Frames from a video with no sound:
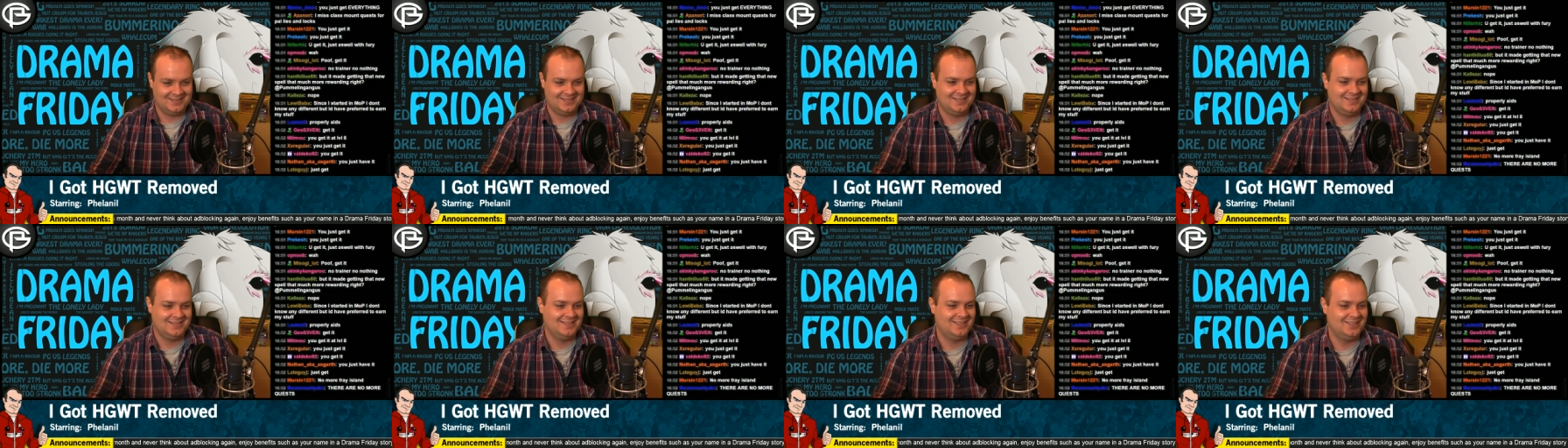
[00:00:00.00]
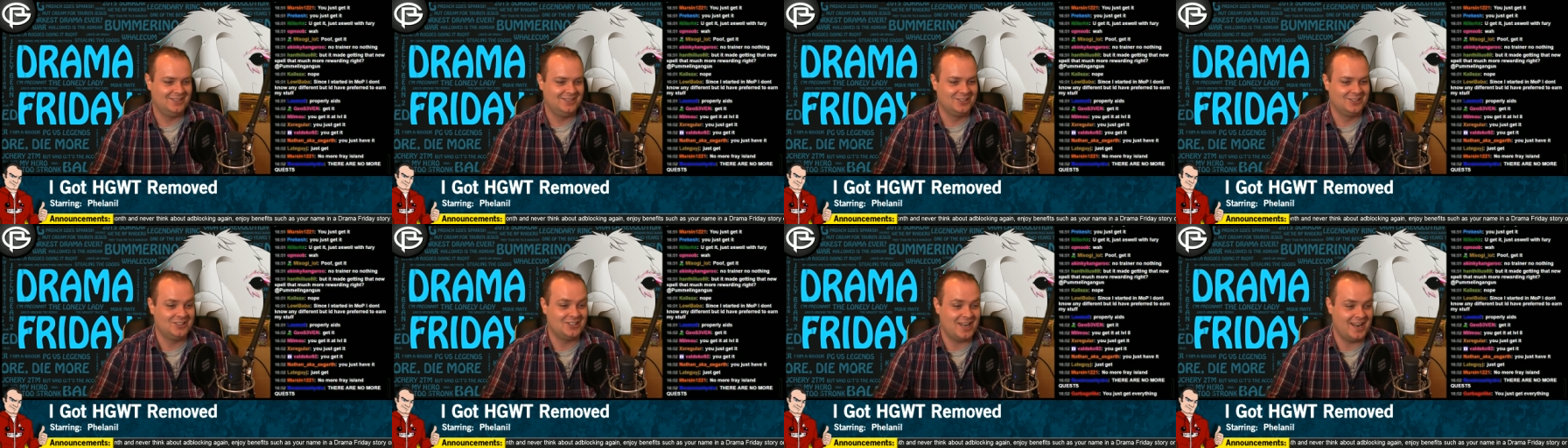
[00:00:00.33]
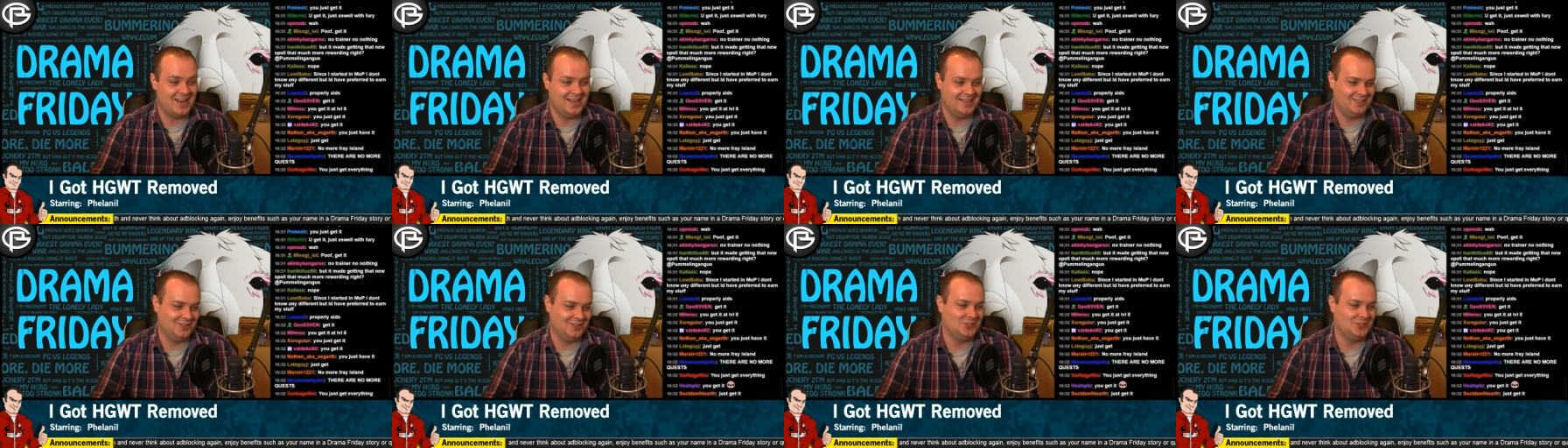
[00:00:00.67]
Just saying,
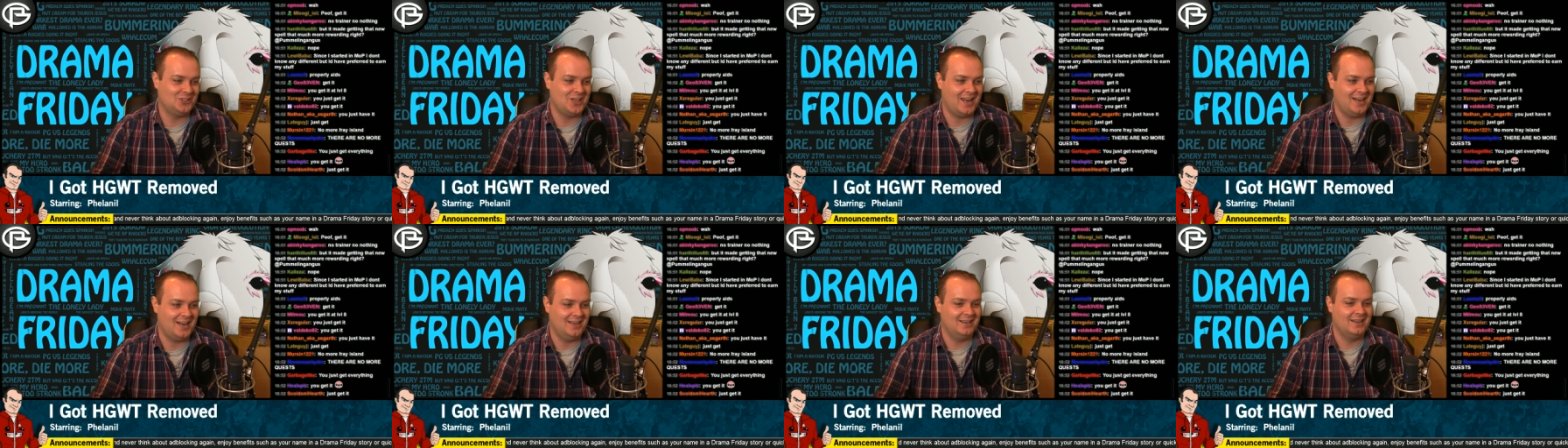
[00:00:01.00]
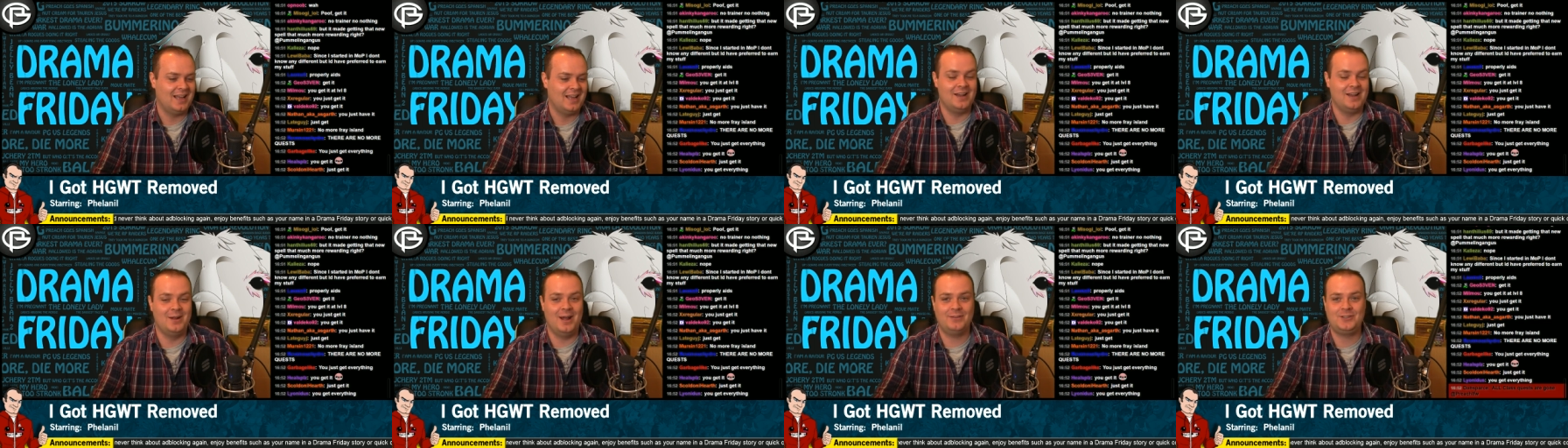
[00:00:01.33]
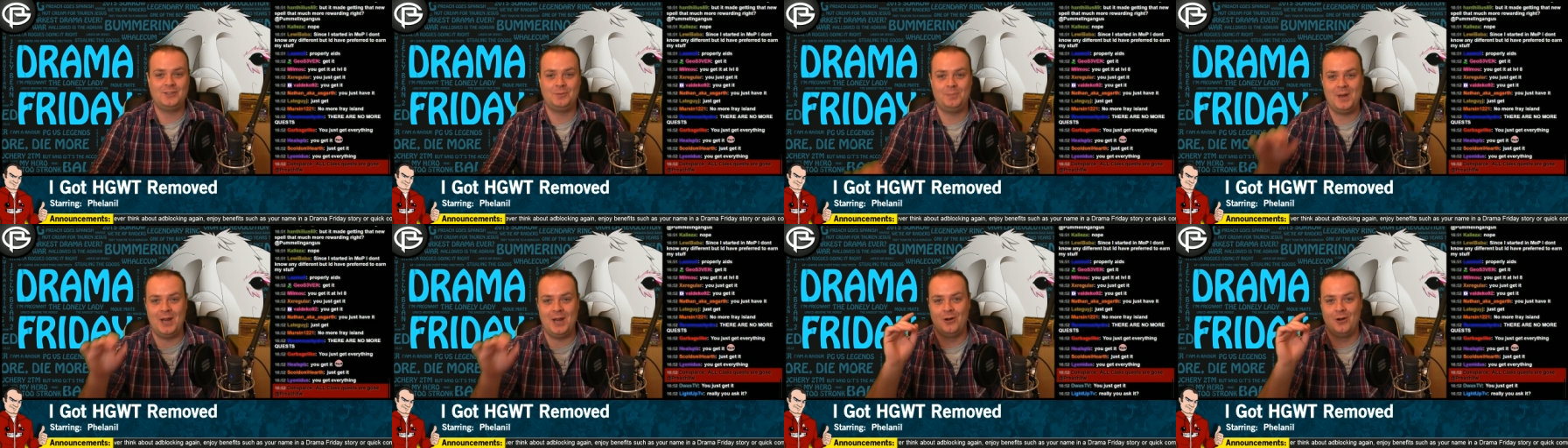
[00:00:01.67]
just saying. And you have to
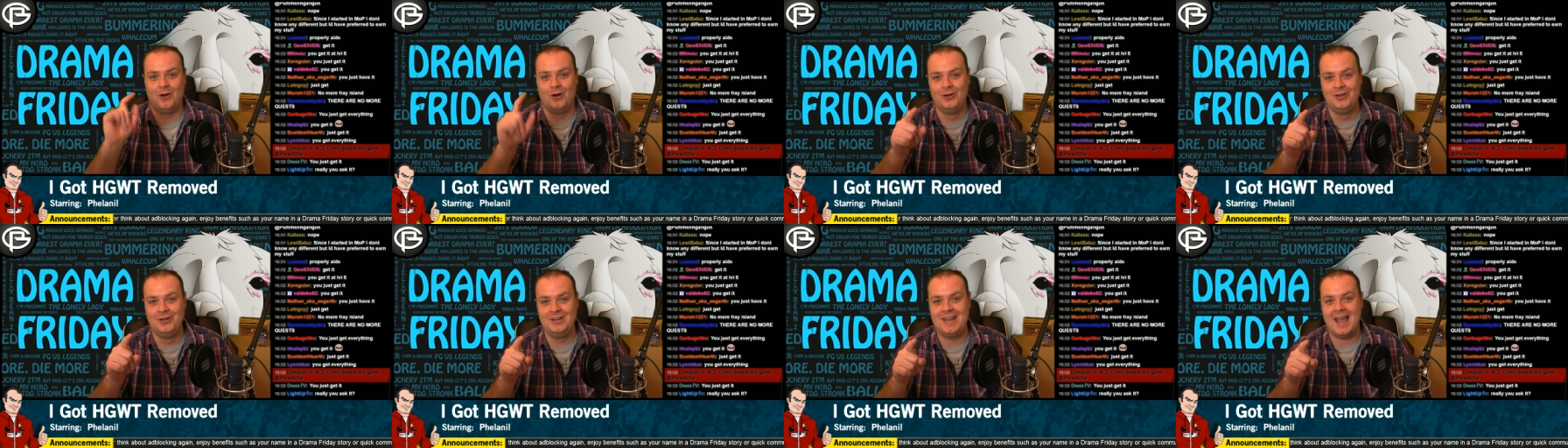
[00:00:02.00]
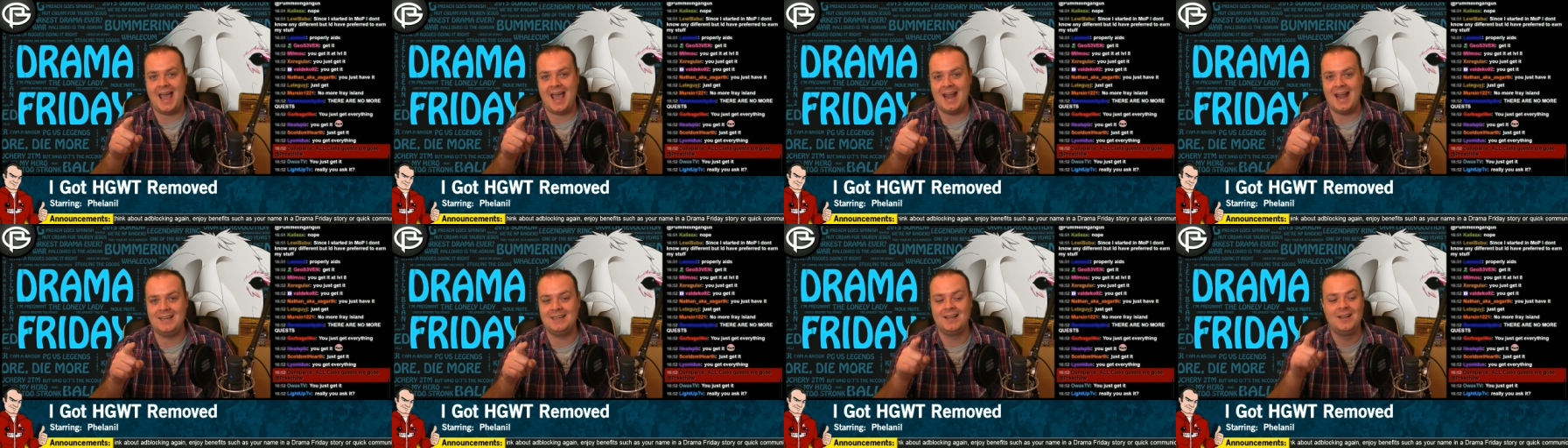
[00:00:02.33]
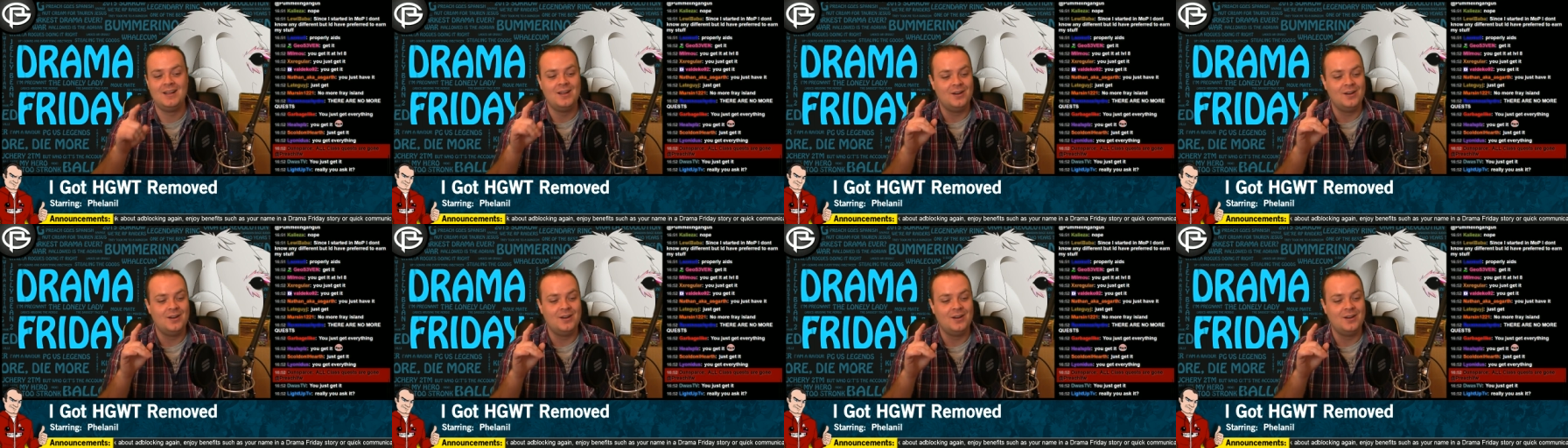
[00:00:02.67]
be an undead.